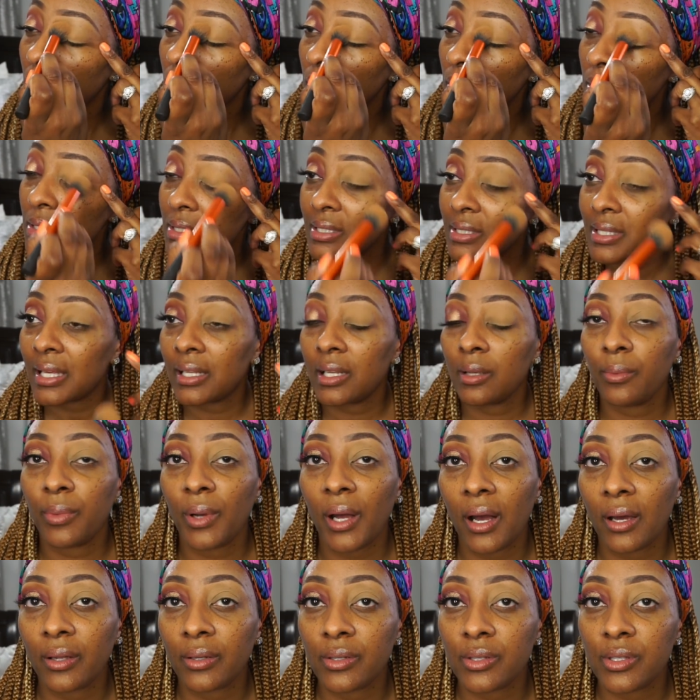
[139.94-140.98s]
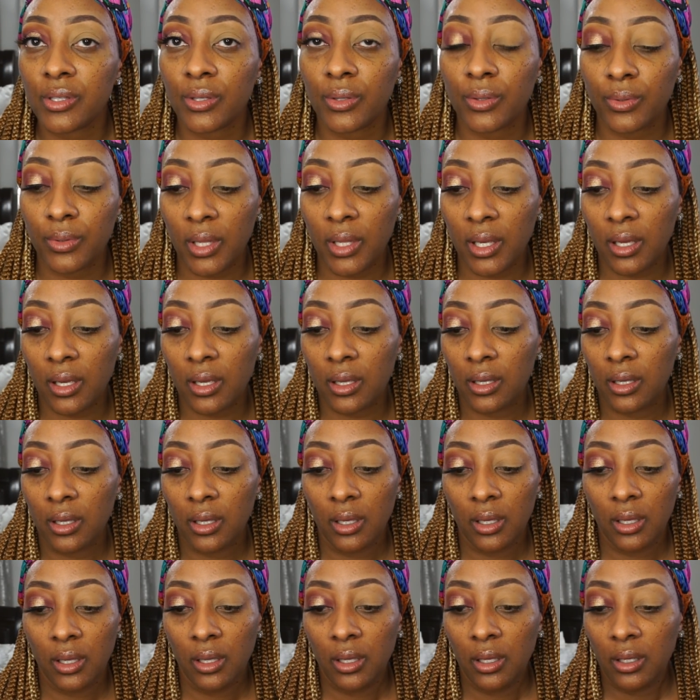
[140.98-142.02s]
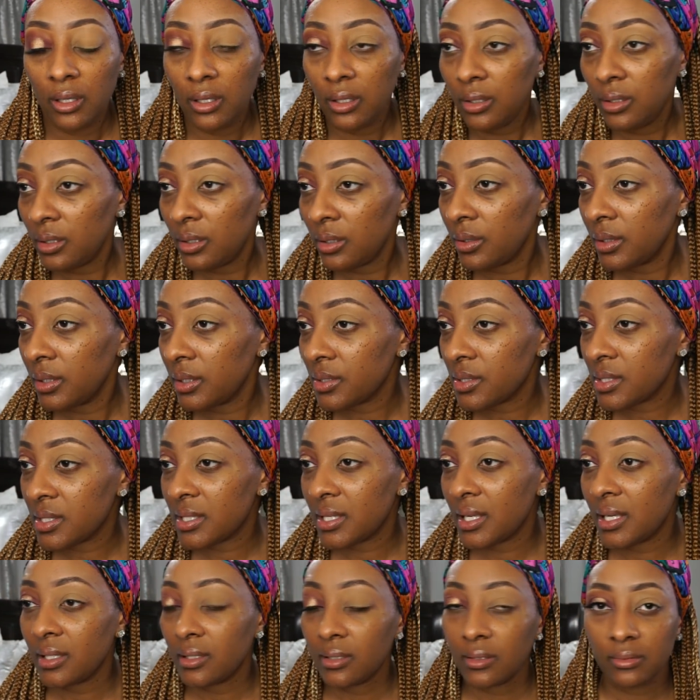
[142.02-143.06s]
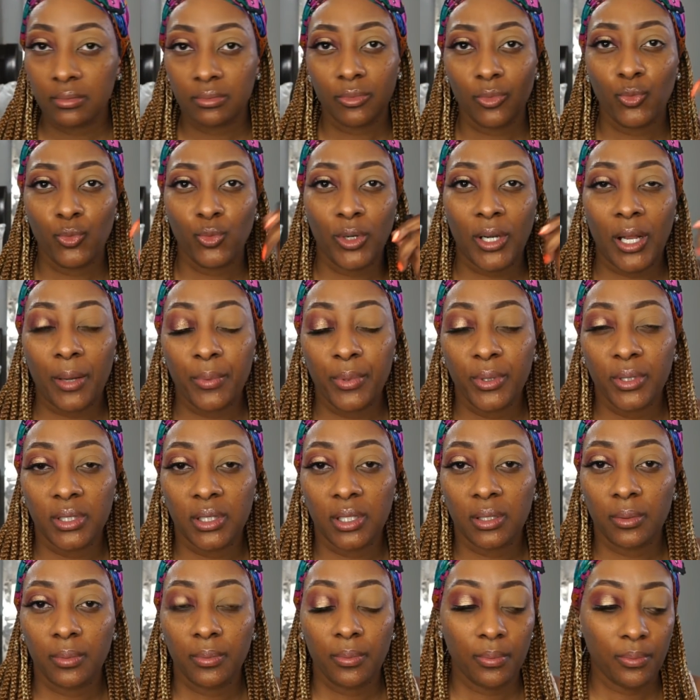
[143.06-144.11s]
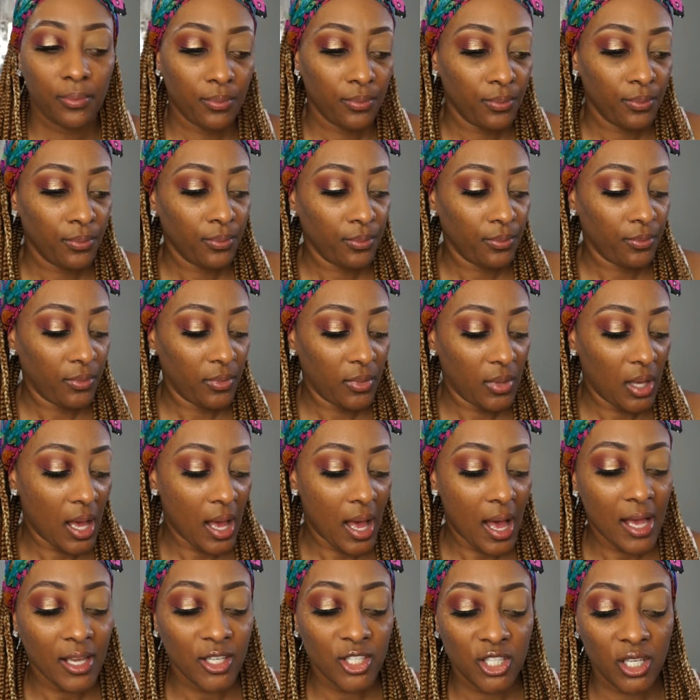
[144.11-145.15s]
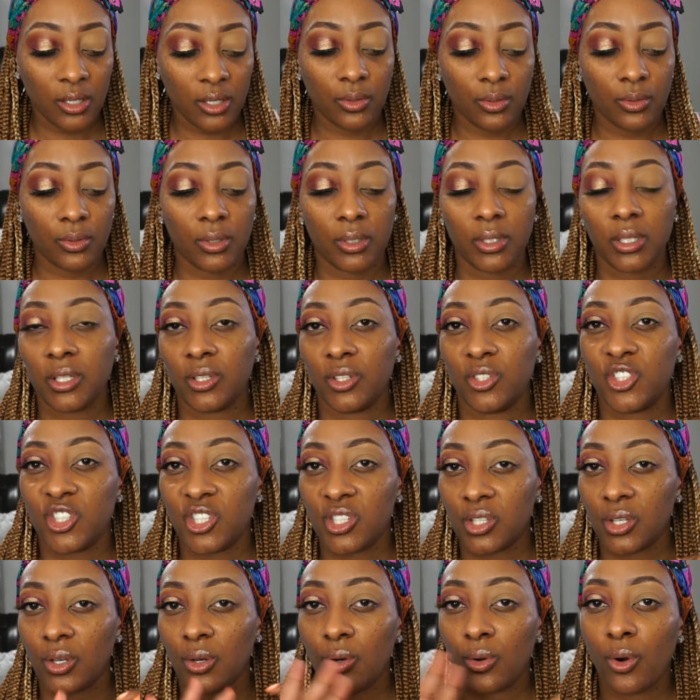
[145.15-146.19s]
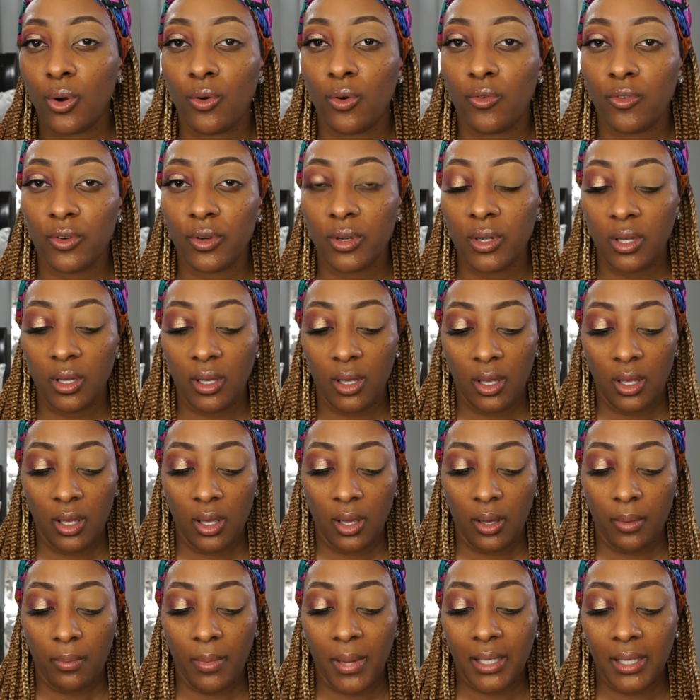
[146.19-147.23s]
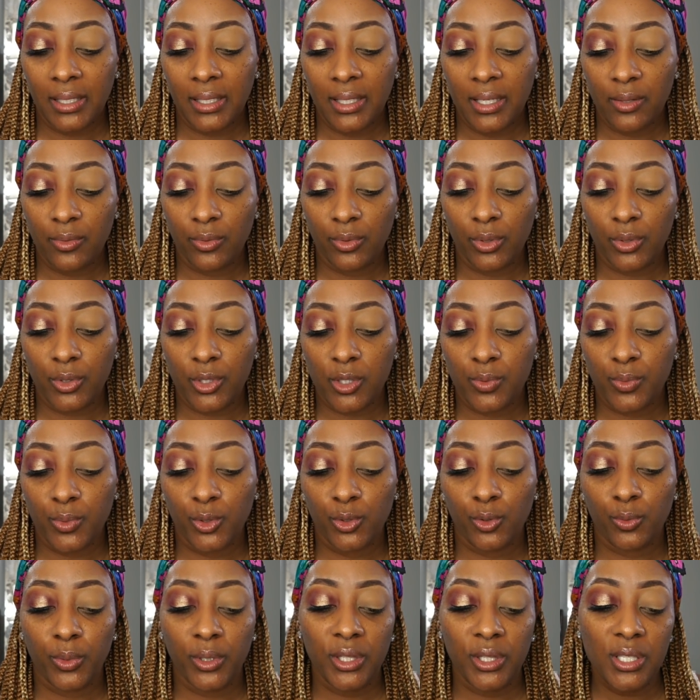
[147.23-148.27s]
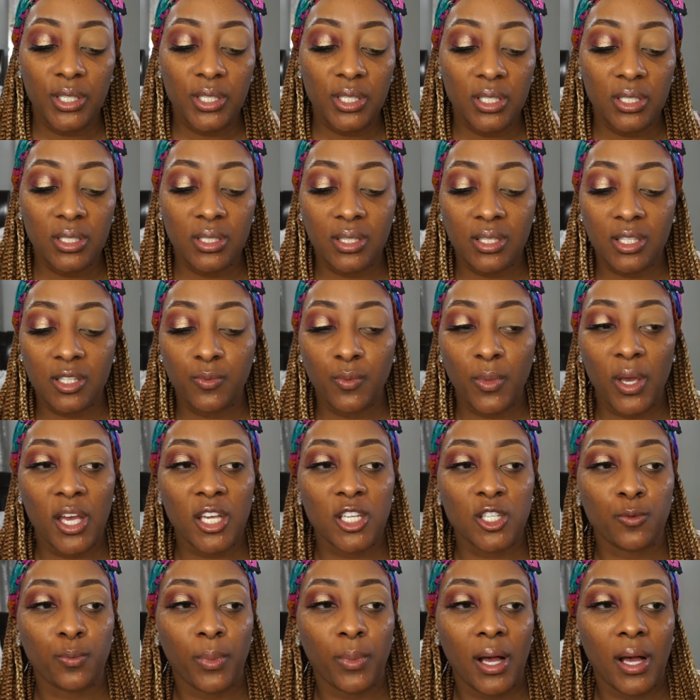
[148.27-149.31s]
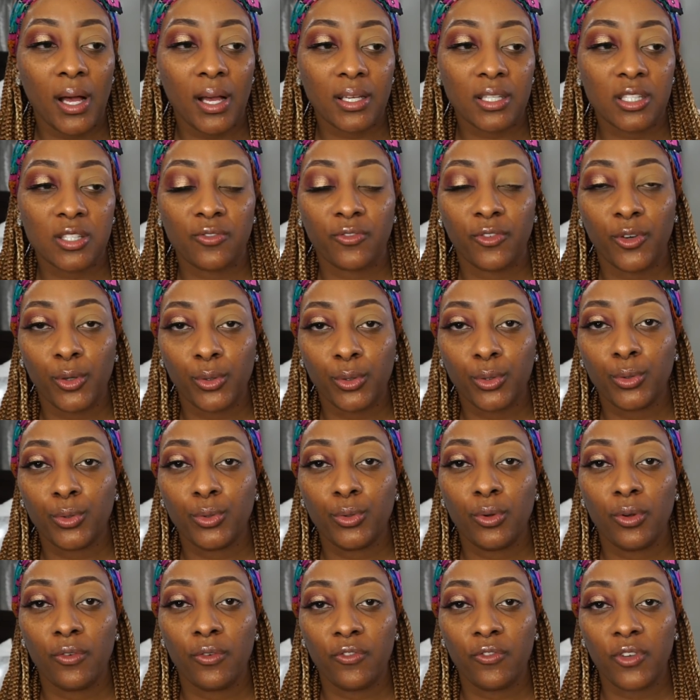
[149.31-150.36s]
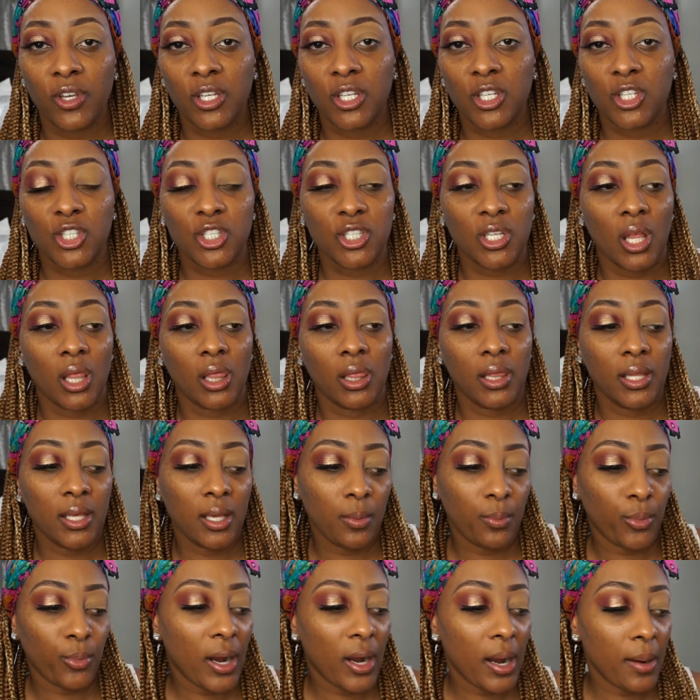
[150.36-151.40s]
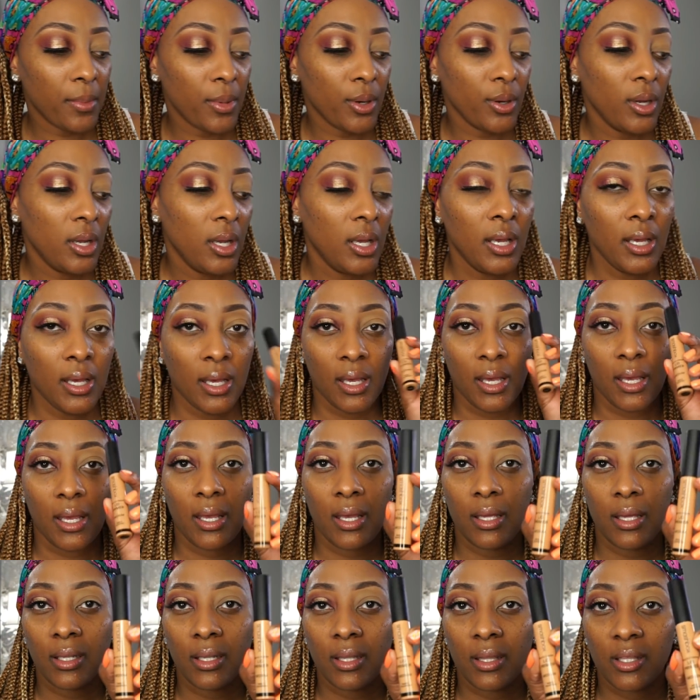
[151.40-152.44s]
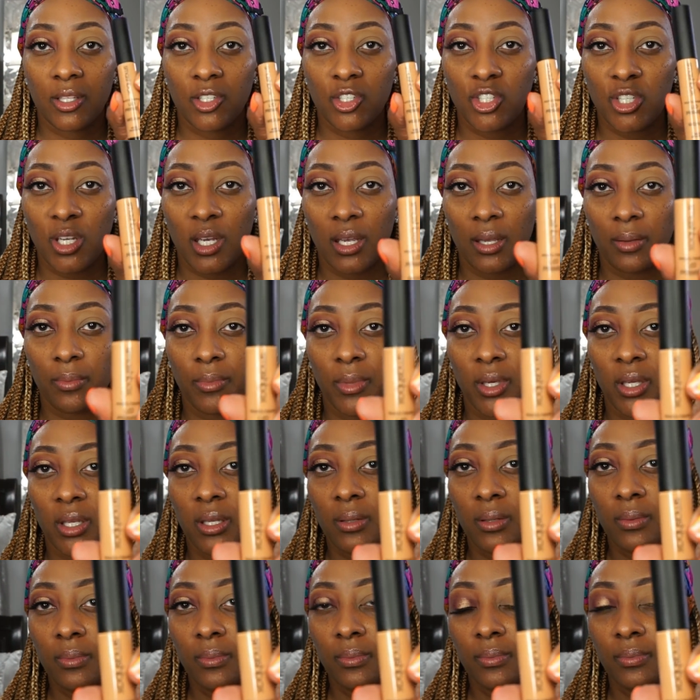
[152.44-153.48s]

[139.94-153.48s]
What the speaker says: setting powder so that, you know, it'll set, and when I put the eyeshadow on, it'll just go over my lid real smooth. But this is the Smashbox Photo Finish Lid Primer in the shade Medium.